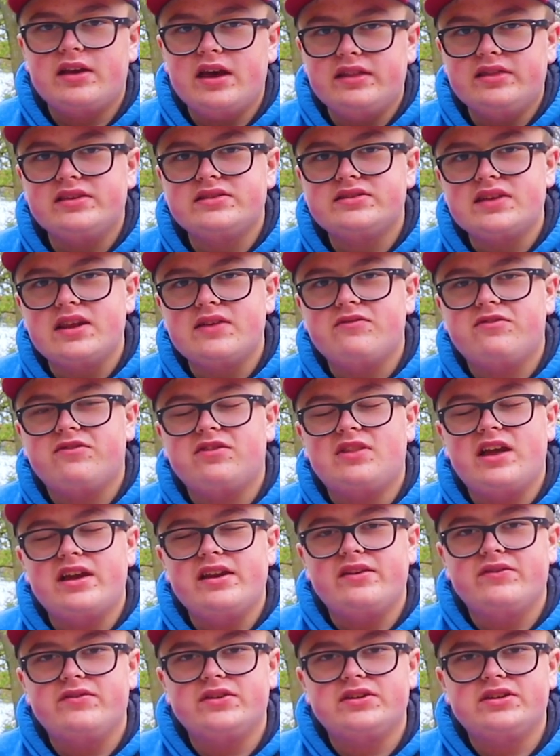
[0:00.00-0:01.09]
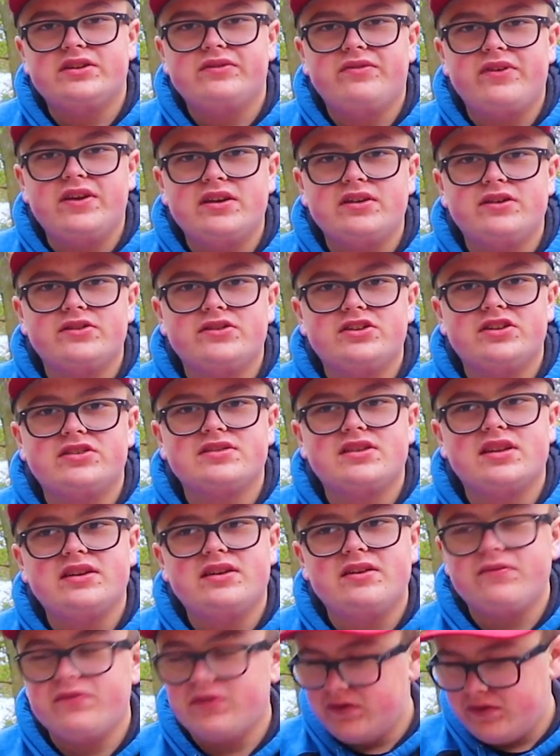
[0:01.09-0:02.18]
Got the same flight of a Defender, just a
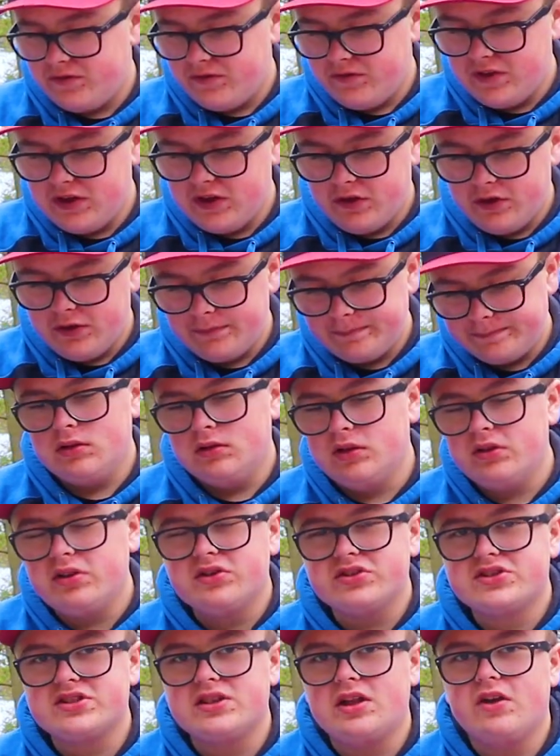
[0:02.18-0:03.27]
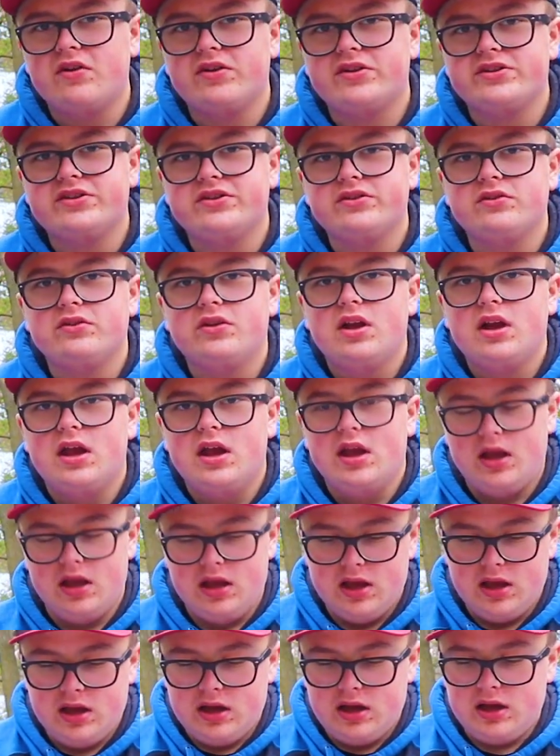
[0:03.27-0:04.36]
different feel, a little slower too.
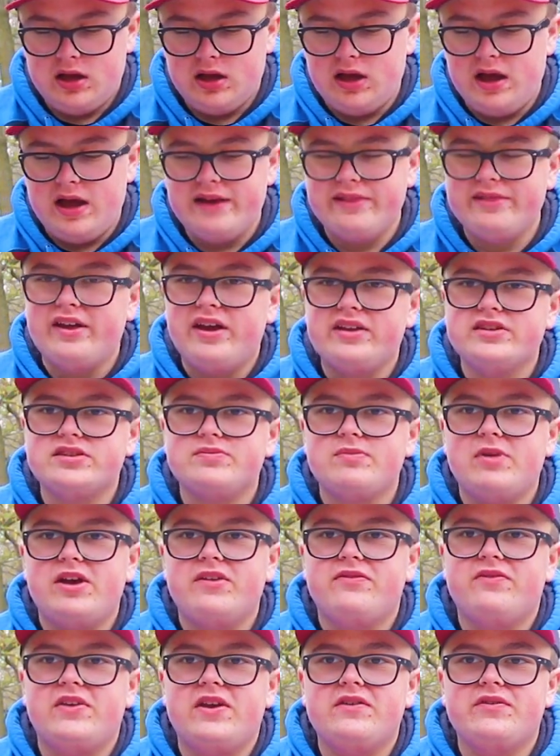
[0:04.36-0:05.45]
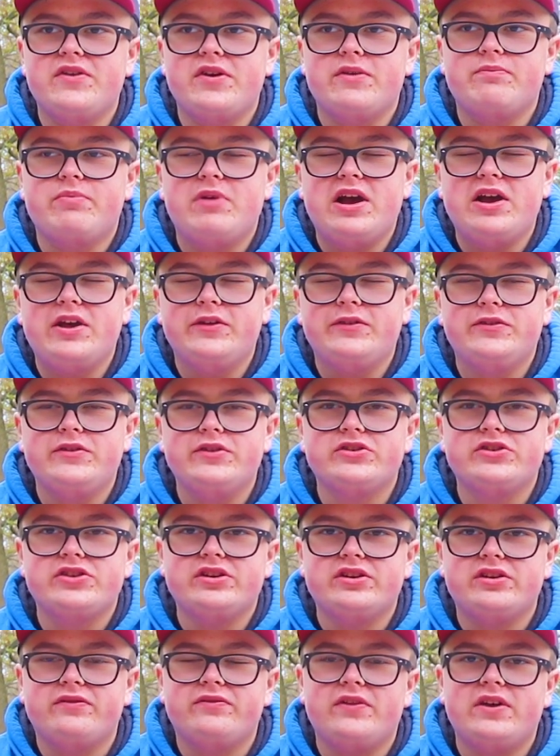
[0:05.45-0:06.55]
I lost my favorite
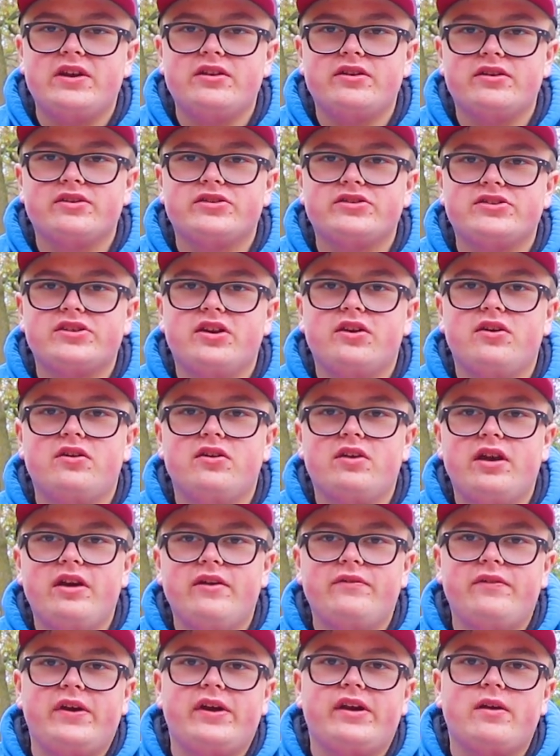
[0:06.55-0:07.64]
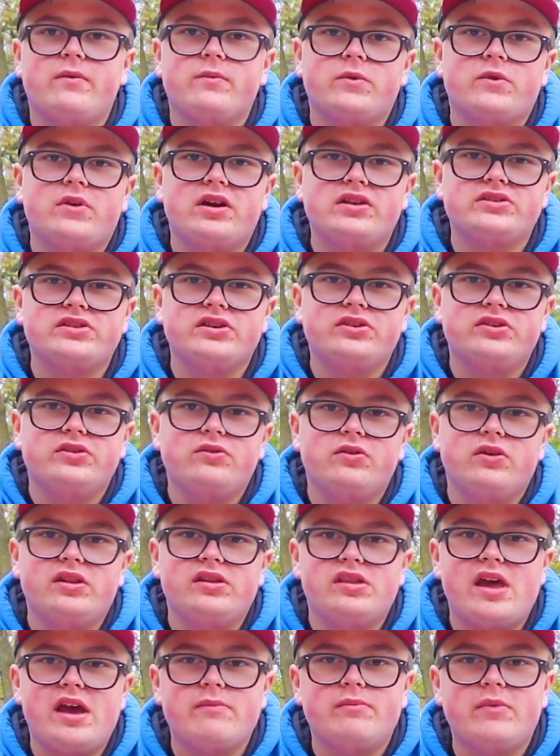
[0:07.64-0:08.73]
Biofusion Defender, so if I come across a new
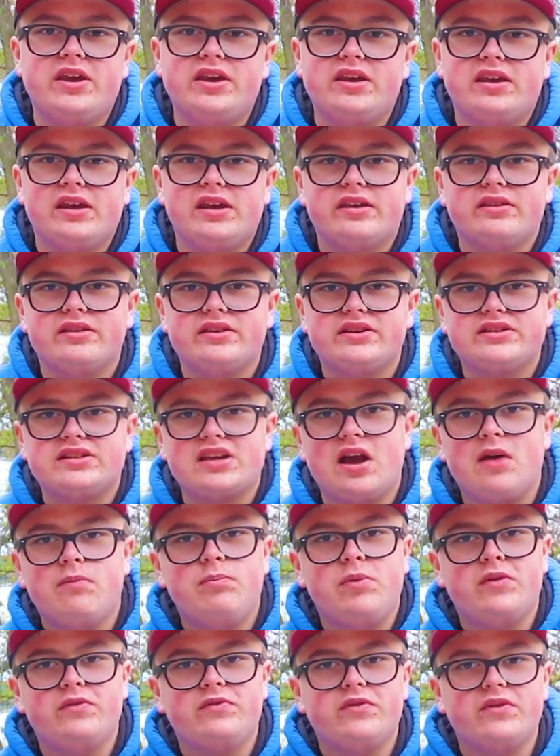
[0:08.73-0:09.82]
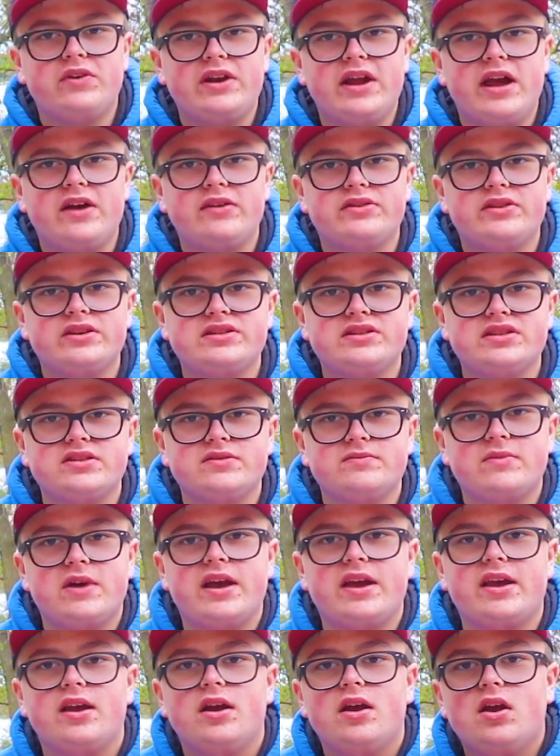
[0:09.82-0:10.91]
one, that might kick this out, but for now, this is
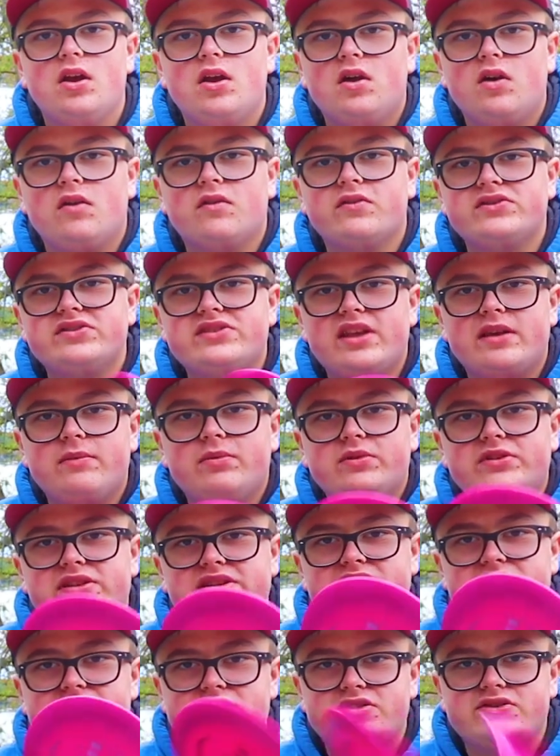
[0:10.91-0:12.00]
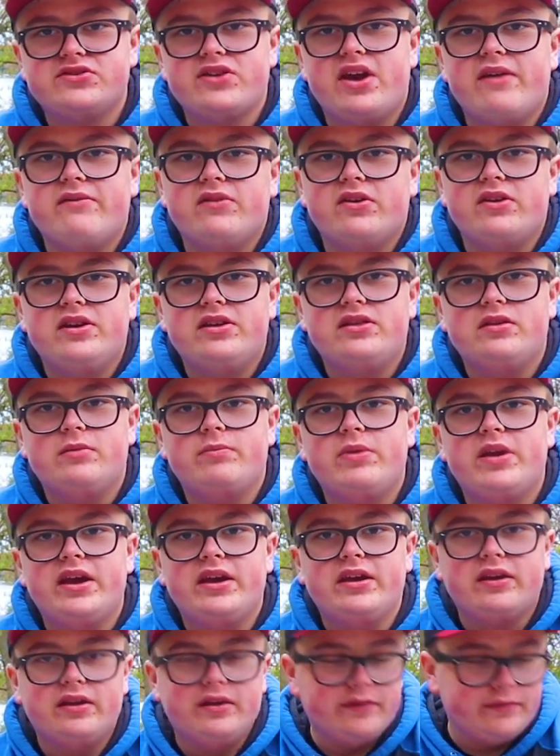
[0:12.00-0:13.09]
my overstable distance driver in the
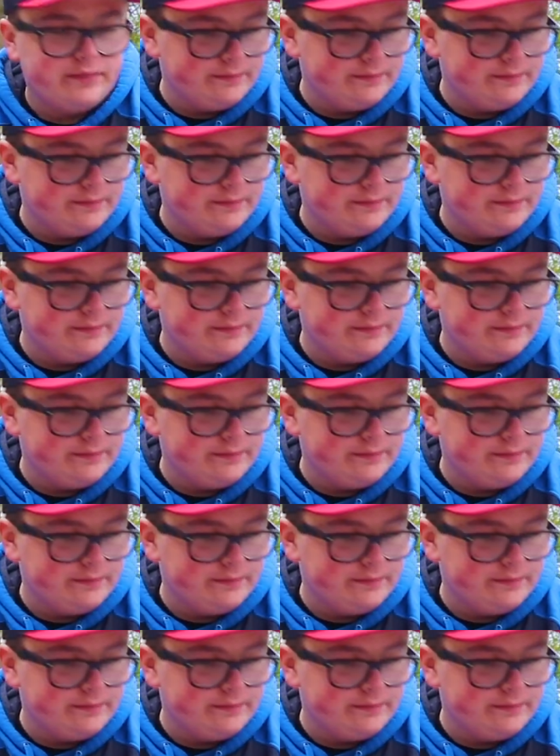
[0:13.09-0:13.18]
bag.